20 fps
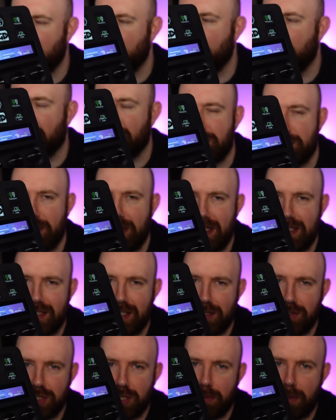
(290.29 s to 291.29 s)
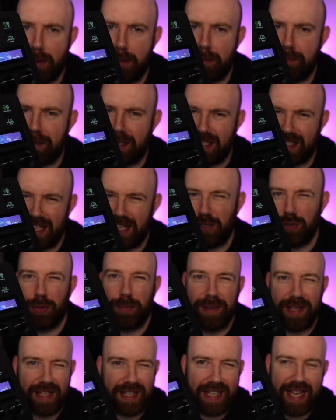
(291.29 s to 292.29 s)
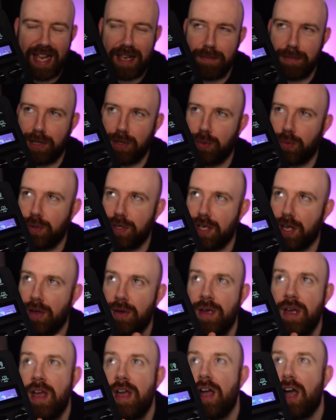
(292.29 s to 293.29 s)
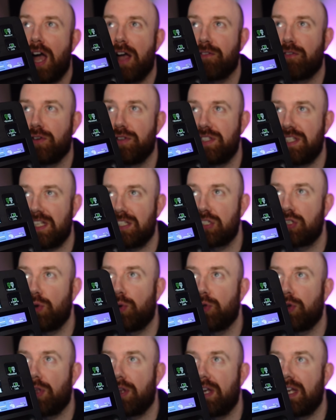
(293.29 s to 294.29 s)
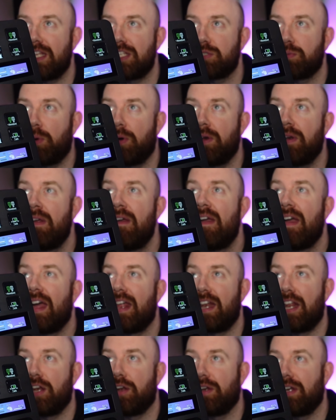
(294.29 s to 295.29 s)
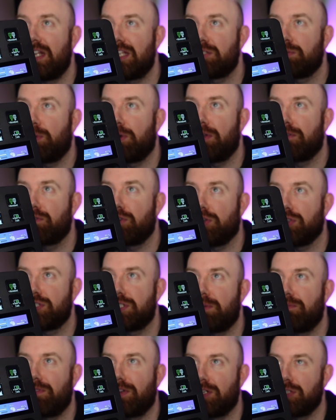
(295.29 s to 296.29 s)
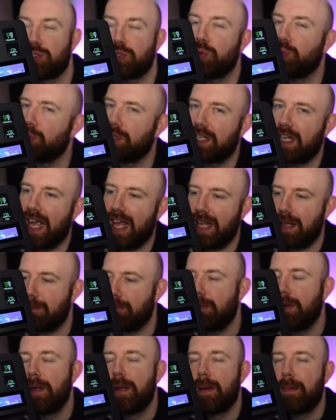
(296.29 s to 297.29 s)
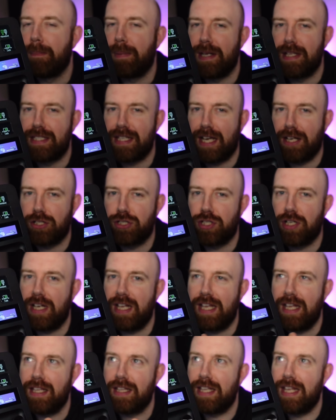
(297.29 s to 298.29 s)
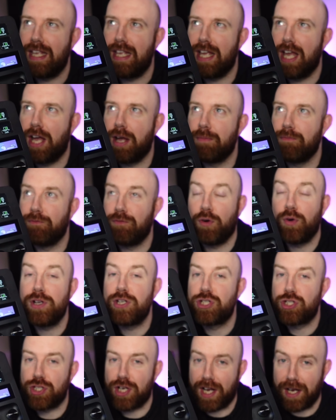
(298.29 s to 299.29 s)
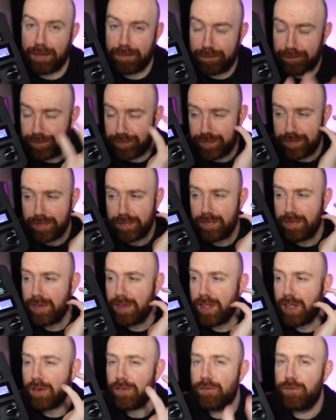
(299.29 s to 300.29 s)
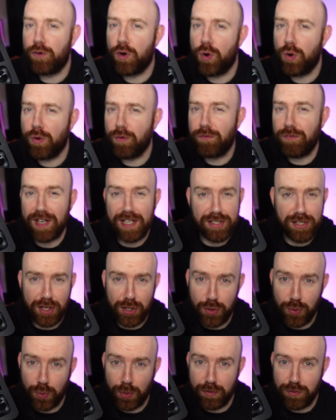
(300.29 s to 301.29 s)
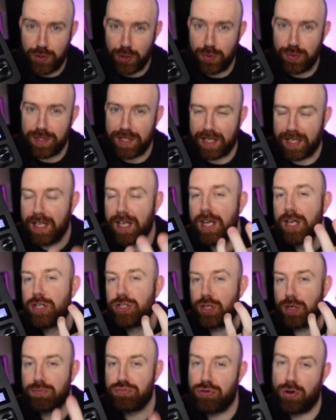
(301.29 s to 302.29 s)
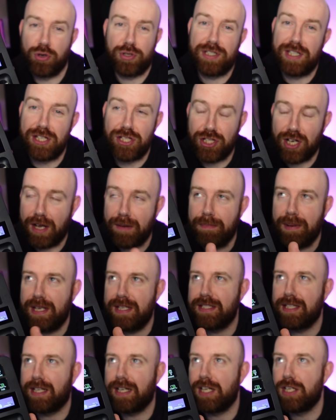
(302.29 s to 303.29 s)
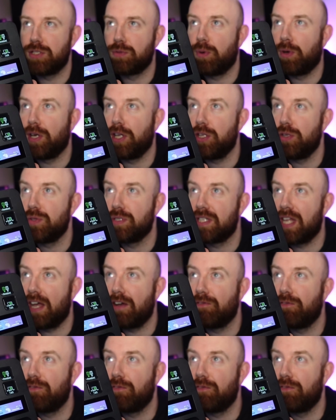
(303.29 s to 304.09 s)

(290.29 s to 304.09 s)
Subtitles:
all of the main sounds come out of my PC, normally the gaming audio. I've got Discord on this one, and then on this one I've got something that's called Game, but it's actually the voice chat for things like Call of Duty. So proxy chat basically is what I use that